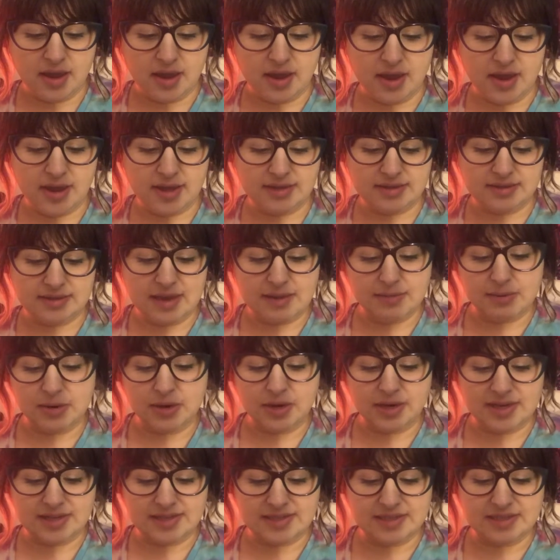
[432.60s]
his
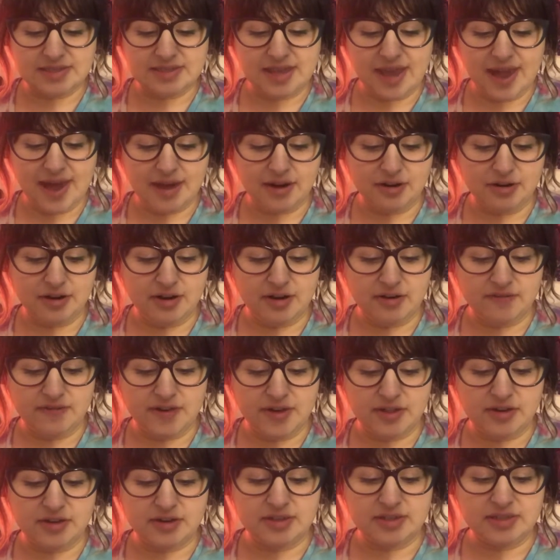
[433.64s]
neighborhood is as tattered and
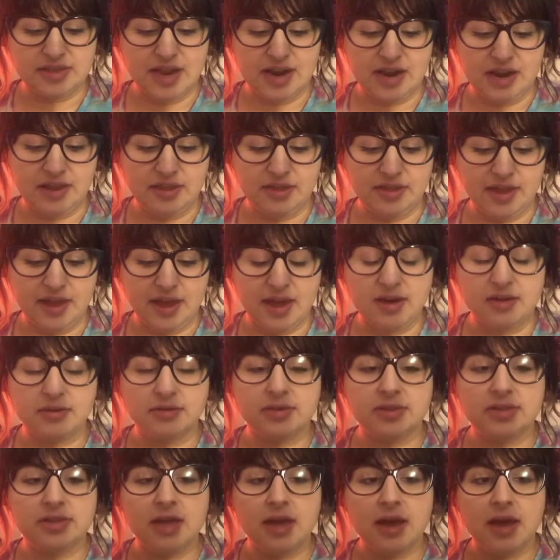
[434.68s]
feathered as anything
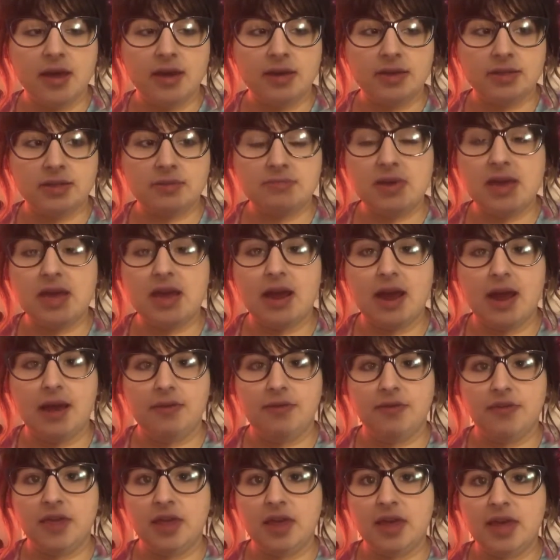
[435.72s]
else. To me, I
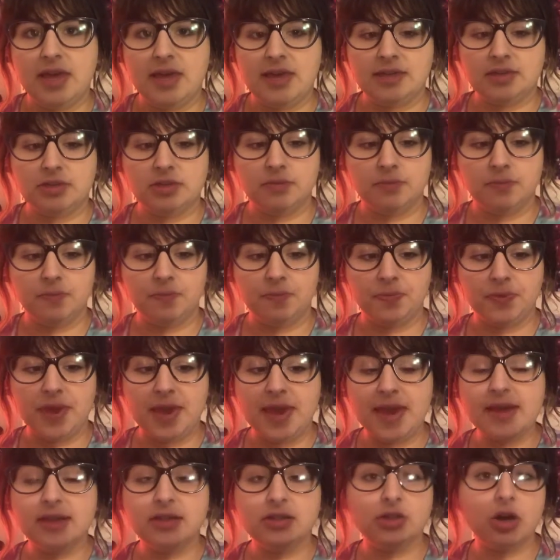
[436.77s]
think he's
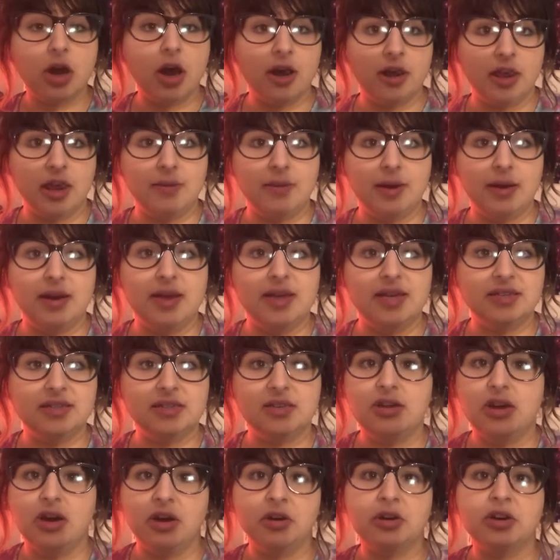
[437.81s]
talking about his
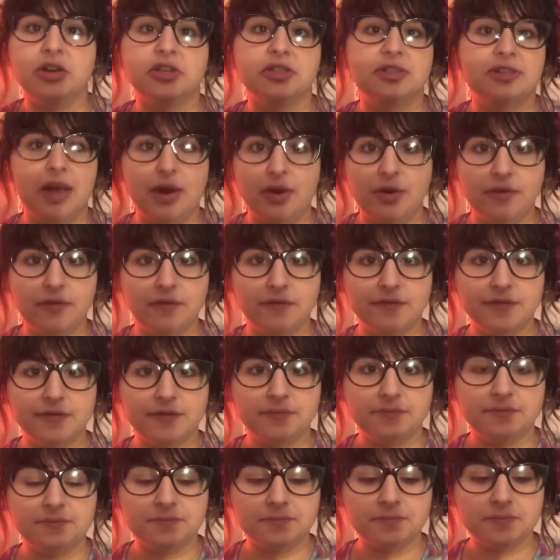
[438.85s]
younger self.
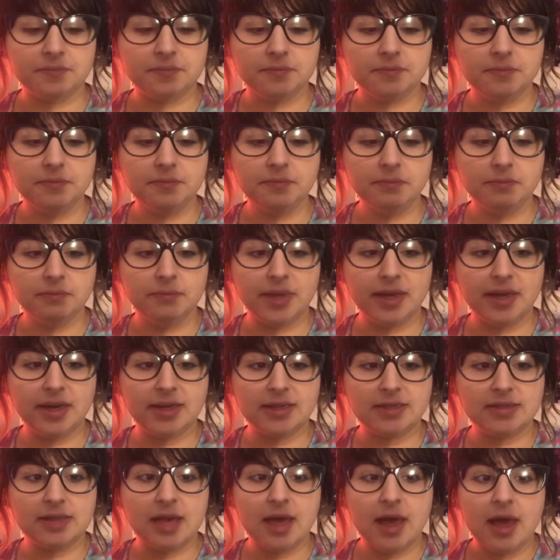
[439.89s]

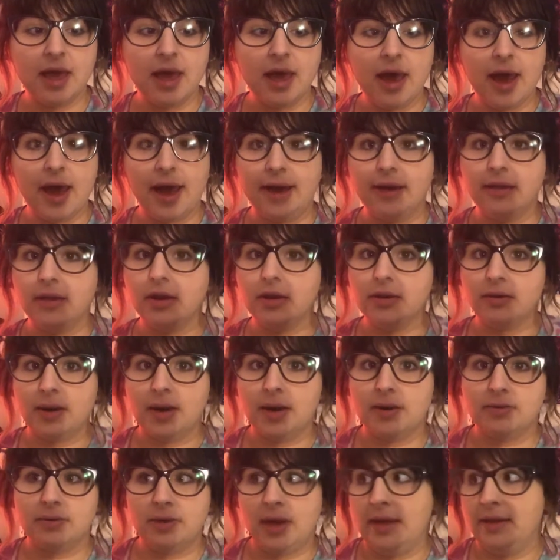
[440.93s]
Because I look
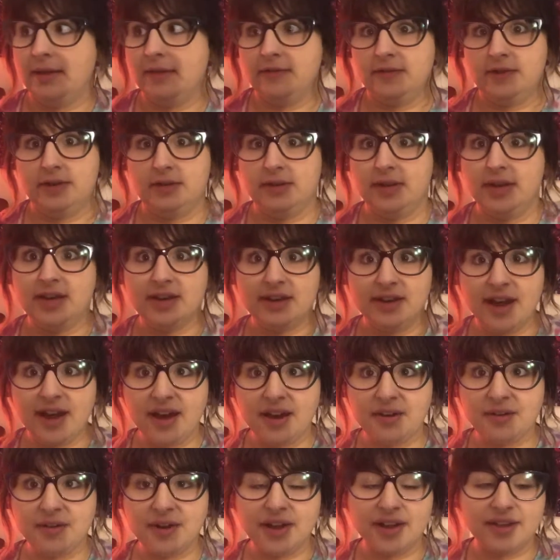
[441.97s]
around, I live in Atlanta
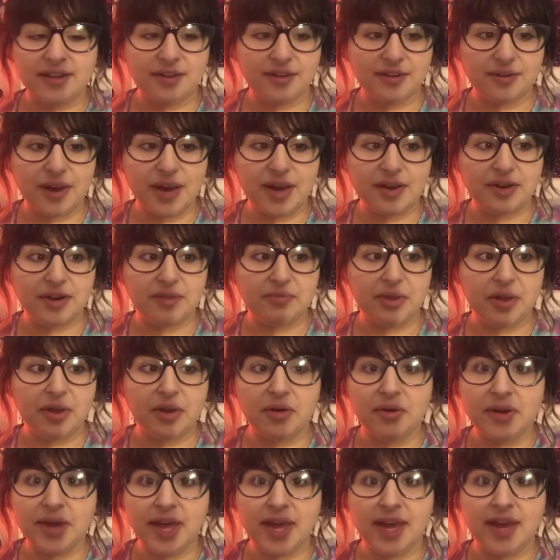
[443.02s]
now, and I look around and I'm like,
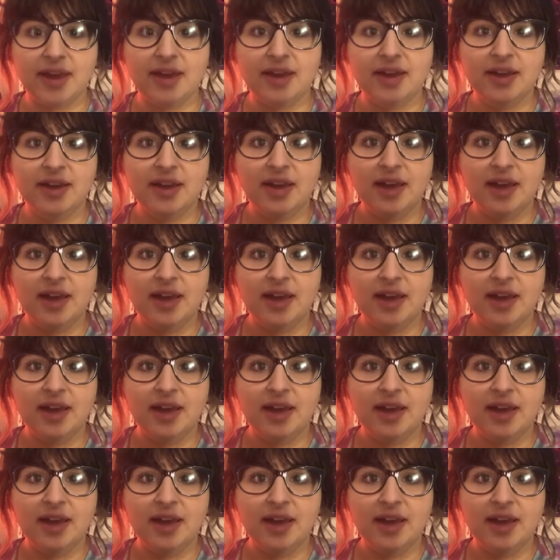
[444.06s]
okay,